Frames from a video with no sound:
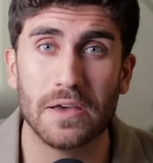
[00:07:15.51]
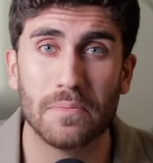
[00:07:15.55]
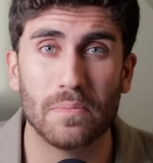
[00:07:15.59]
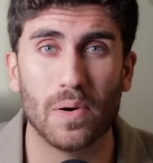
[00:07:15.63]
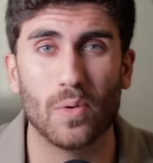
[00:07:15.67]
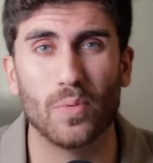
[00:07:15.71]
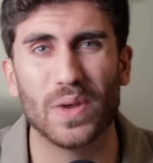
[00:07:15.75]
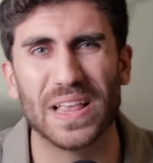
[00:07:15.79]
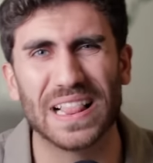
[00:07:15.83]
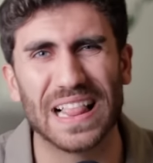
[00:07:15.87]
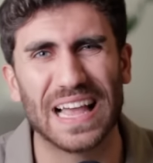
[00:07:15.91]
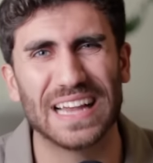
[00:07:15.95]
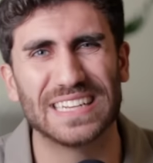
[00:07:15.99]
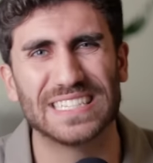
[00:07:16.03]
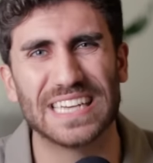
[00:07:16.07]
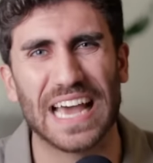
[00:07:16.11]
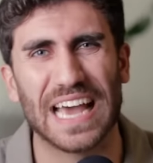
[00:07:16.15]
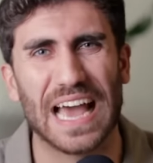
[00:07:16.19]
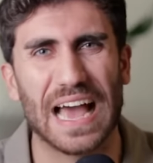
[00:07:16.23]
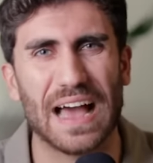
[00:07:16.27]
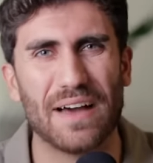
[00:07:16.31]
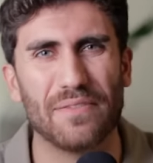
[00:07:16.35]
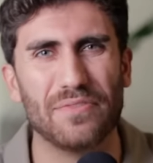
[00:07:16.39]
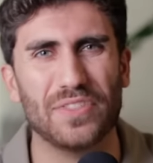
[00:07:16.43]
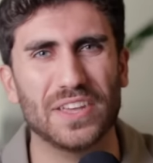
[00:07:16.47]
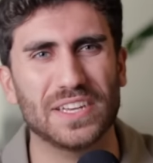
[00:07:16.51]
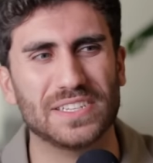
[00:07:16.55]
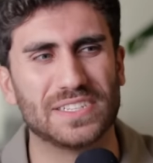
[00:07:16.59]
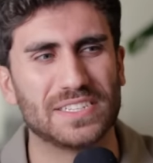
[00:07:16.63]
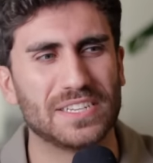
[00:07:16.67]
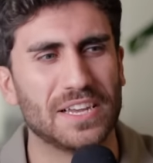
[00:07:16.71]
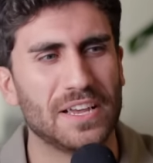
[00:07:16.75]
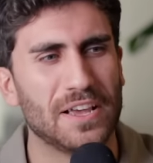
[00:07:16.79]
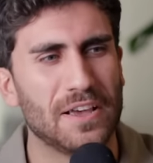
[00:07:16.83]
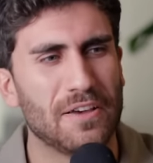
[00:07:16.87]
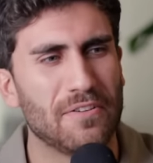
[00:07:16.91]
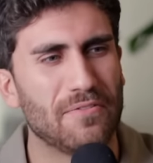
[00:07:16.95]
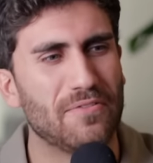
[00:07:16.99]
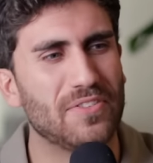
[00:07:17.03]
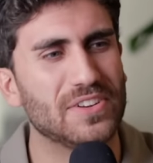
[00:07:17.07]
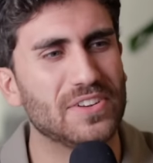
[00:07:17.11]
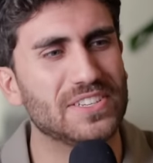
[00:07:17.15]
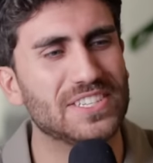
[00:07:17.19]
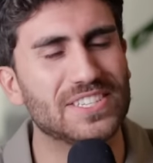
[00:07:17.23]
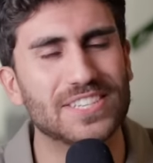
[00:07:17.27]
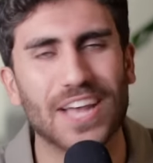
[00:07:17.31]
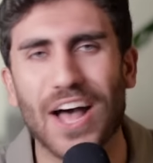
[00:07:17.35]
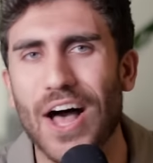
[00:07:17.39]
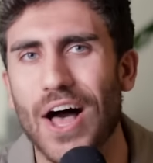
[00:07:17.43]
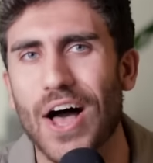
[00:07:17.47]
But we like to have this
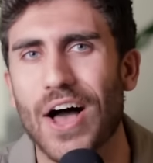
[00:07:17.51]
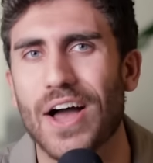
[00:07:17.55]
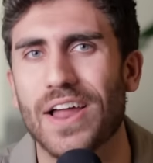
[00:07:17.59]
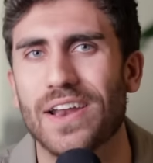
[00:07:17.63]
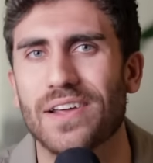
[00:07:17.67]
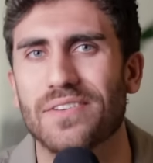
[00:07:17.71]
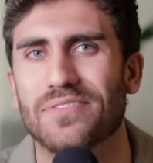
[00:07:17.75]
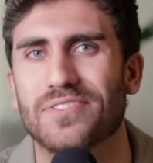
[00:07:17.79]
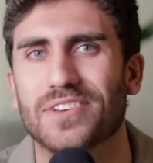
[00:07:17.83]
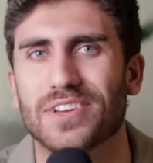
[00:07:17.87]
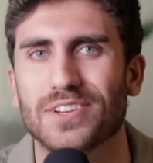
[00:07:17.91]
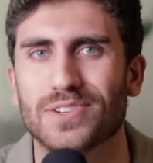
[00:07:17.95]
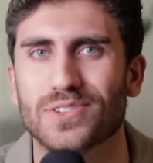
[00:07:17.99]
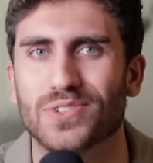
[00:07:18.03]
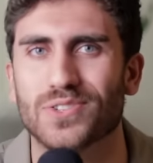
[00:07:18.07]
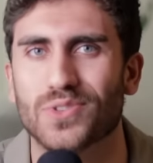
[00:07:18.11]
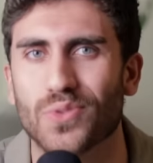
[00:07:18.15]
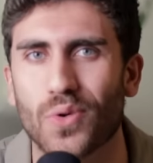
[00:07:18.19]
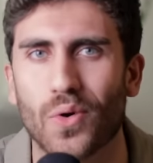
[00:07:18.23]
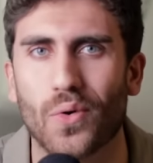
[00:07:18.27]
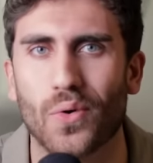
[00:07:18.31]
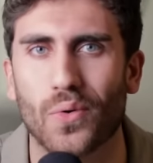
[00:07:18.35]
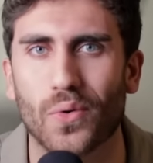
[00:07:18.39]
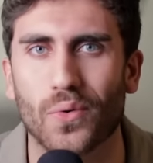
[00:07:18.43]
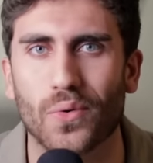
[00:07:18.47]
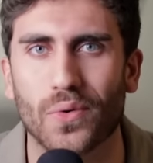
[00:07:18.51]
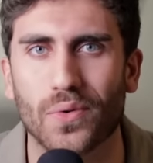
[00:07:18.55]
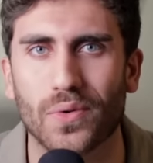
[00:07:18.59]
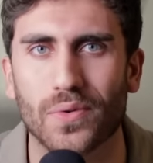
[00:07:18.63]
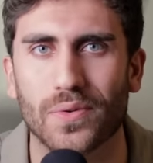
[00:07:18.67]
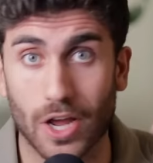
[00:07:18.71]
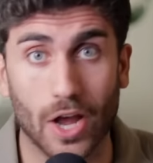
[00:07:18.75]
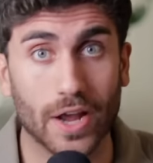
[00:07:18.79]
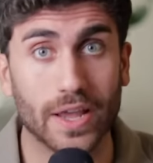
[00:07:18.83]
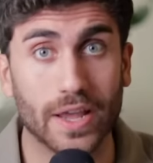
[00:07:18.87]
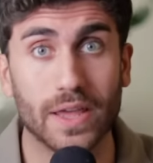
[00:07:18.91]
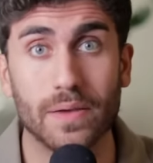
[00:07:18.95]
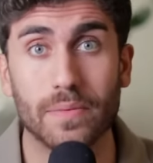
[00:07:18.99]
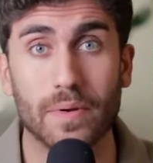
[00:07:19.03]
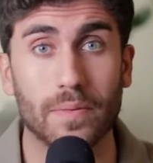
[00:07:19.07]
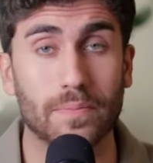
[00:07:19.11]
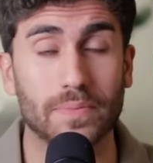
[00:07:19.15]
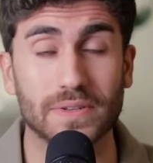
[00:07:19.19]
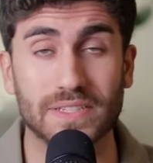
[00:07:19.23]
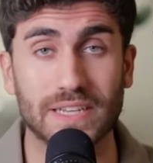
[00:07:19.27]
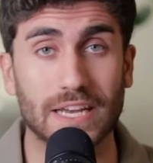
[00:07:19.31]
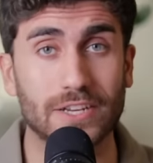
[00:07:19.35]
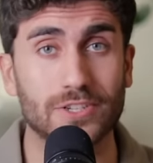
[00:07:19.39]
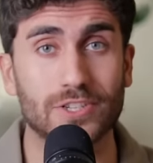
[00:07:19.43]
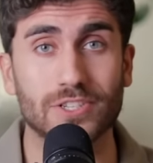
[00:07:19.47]
facade of control. Talking about
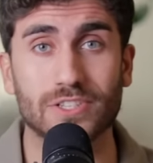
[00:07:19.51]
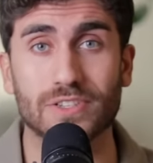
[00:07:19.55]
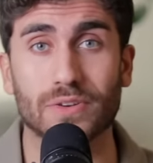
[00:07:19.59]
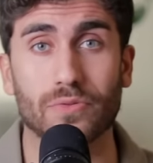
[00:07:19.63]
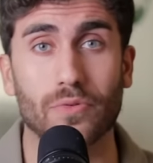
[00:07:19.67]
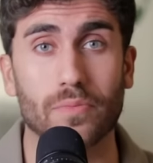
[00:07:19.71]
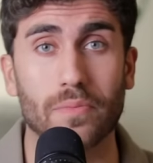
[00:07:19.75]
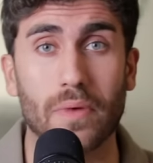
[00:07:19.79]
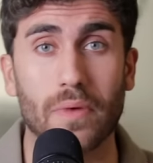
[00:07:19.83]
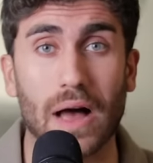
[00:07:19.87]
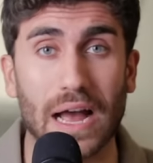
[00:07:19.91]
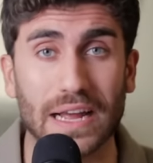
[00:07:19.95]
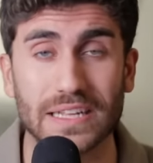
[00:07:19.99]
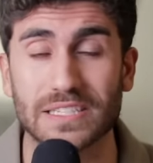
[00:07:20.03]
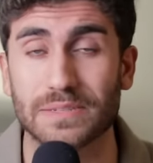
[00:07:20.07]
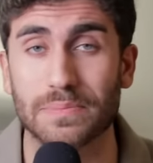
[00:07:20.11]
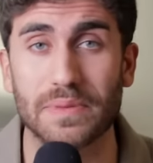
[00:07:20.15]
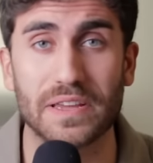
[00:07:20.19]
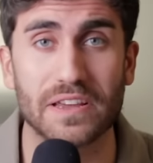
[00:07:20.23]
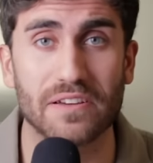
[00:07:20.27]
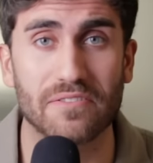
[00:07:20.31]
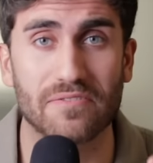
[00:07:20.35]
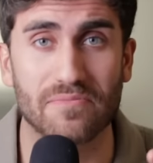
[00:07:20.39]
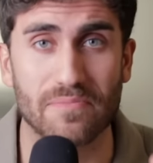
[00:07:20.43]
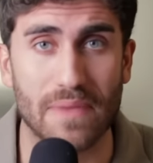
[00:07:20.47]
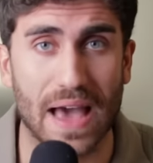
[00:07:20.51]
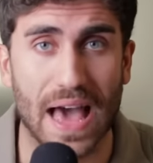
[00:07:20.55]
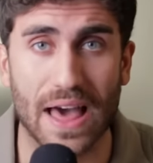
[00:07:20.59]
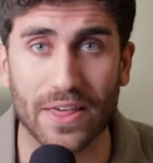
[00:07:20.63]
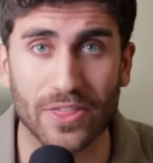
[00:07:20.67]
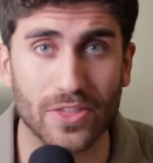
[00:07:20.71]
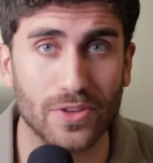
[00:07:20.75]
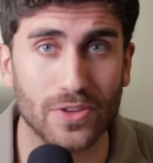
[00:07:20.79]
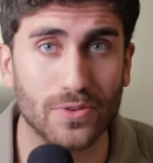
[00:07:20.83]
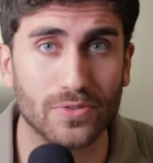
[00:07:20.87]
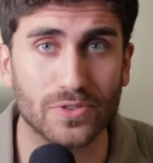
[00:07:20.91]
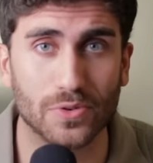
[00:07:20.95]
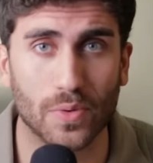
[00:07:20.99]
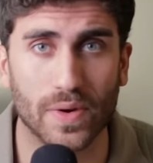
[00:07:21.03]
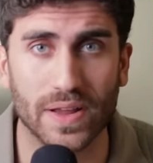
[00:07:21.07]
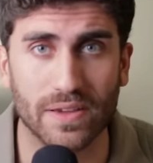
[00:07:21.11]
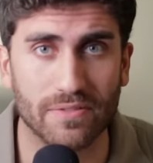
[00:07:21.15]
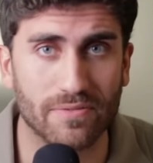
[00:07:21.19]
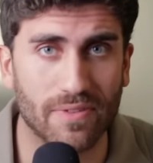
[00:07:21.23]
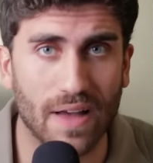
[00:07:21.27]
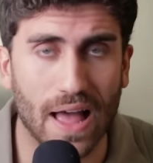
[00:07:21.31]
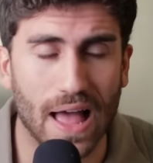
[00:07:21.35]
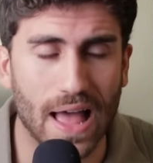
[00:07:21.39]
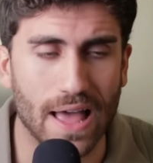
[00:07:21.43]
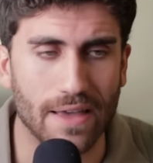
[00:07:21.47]
possessions, it reminds me of Matthew
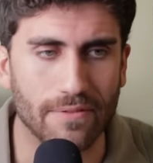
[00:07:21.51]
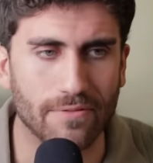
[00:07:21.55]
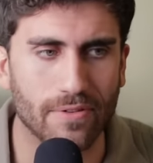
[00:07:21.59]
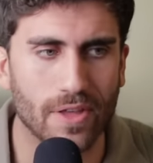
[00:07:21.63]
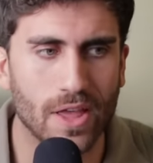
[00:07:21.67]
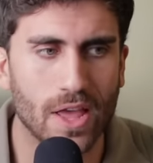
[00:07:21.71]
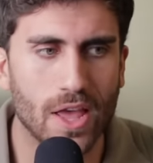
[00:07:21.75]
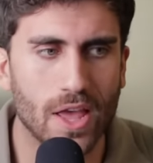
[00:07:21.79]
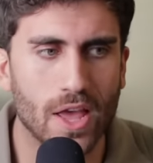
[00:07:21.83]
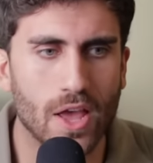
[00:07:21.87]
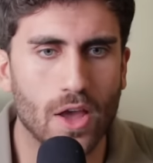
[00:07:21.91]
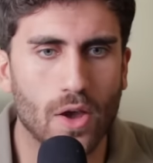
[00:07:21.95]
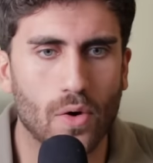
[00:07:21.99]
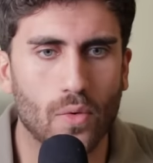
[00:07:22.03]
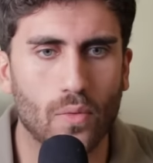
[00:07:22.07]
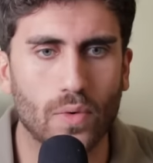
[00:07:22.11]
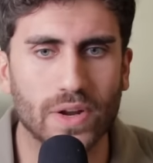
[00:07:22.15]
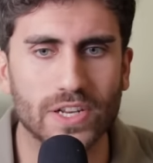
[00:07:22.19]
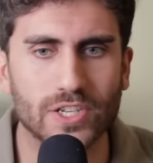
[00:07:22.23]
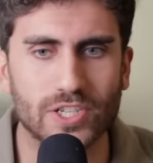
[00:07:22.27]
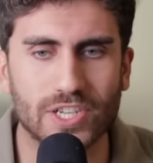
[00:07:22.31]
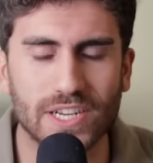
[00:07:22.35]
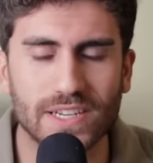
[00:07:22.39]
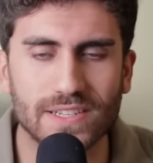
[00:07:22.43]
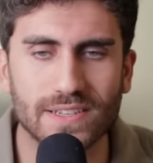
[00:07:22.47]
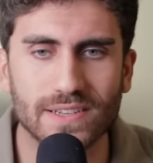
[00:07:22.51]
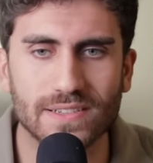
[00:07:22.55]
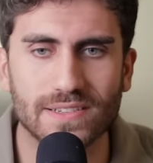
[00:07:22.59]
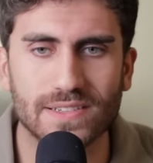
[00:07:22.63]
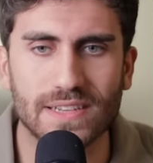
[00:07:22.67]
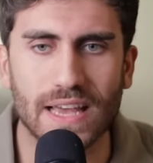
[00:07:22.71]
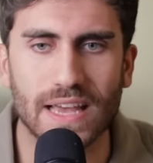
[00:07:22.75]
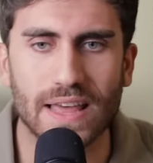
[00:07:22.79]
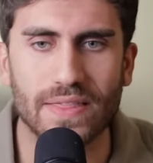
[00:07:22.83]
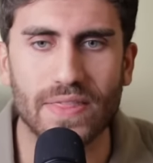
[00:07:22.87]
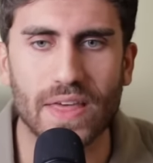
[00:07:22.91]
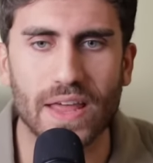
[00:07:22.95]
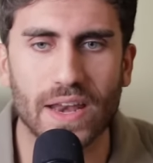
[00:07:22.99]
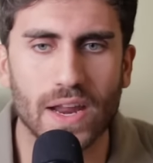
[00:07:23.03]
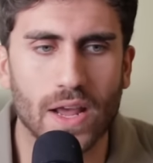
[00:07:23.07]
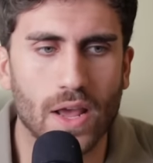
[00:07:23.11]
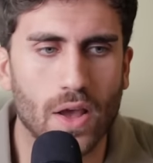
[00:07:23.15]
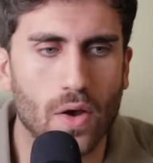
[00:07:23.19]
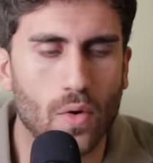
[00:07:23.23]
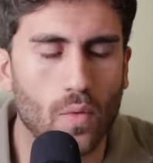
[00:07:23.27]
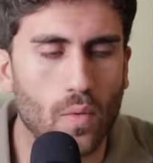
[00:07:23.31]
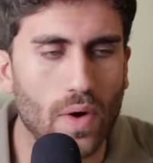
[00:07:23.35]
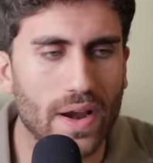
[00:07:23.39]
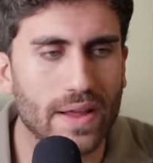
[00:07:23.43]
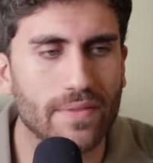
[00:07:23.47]
25, when Jesus said that
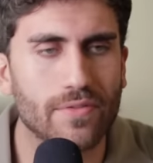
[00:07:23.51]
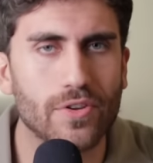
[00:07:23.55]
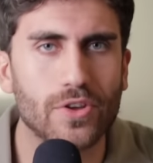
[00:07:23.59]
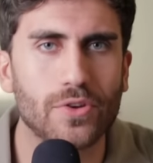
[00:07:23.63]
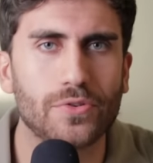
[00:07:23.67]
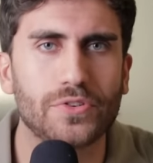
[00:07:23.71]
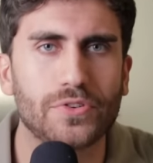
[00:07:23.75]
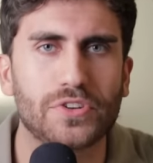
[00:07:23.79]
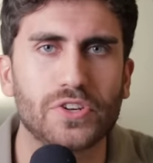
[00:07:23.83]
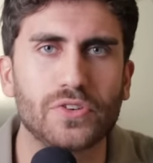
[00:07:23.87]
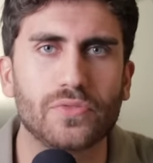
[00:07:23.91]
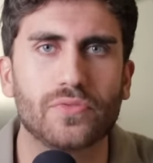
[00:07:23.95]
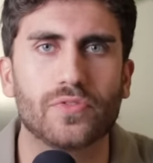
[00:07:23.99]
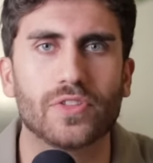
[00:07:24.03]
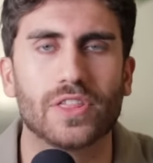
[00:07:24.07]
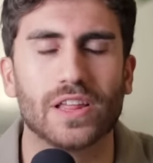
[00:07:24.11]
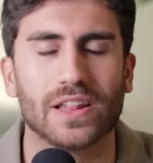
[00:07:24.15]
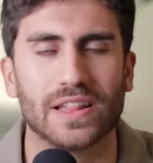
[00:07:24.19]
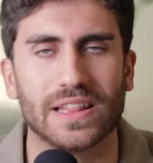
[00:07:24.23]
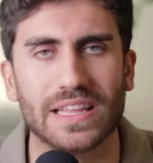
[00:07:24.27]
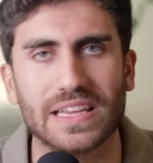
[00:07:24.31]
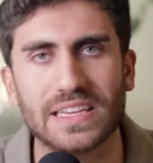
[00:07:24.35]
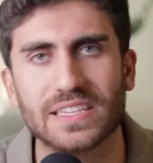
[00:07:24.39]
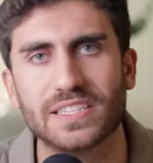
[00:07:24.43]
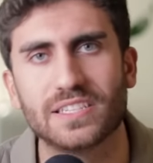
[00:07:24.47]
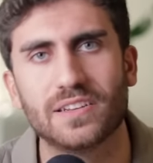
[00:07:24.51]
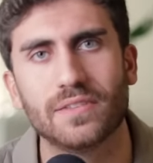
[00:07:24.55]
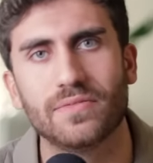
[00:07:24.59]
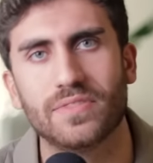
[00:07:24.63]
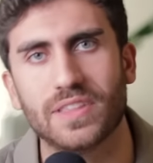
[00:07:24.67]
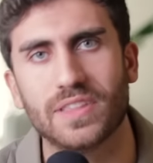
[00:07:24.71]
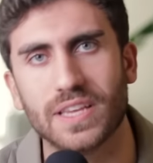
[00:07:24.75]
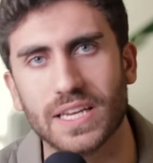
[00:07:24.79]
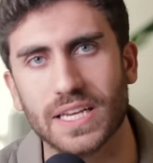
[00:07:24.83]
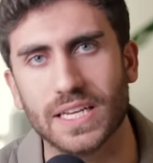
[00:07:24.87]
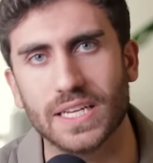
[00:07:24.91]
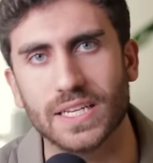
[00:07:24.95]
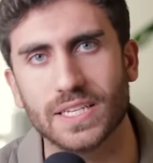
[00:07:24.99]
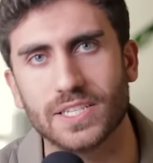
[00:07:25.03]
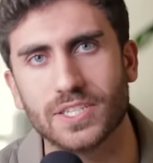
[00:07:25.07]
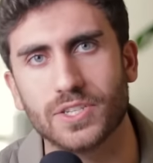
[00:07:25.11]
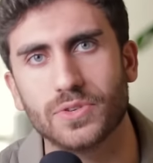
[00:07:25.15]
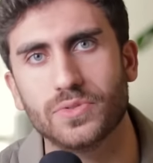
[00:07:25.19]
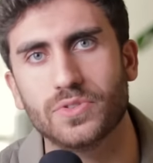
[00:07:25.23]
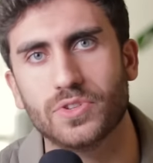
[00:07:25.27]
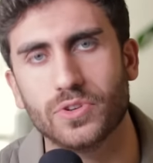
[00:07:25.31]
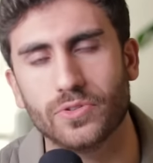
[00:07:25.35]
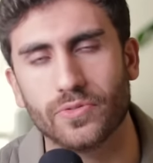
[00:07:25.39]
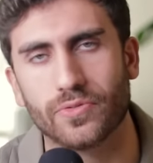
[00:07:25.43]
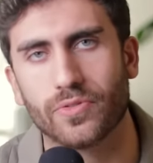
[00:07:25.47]
whatever you do for the least of these,
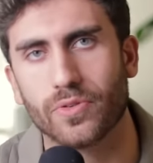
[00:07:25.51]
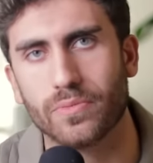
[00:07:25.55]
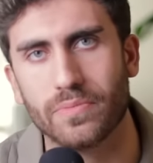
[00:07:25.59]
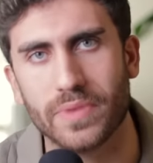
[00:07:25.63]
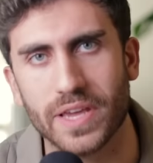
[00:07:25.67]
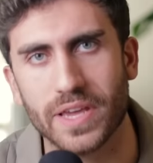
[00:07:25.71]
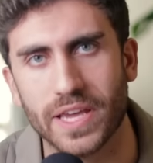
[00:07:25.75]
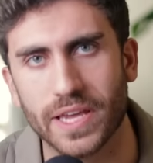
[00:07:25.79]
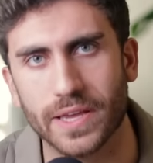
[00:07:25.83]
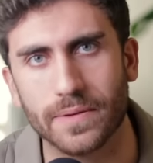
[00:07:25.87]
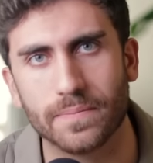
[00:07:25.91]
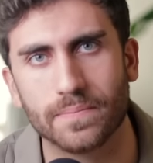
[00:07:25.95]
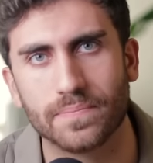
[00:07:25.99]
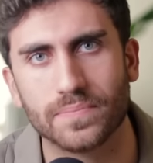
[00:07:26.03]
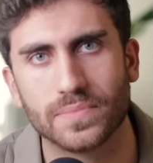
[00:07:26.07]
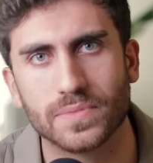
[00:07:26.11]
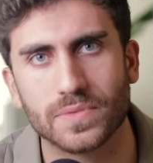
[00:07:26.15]
you do for me.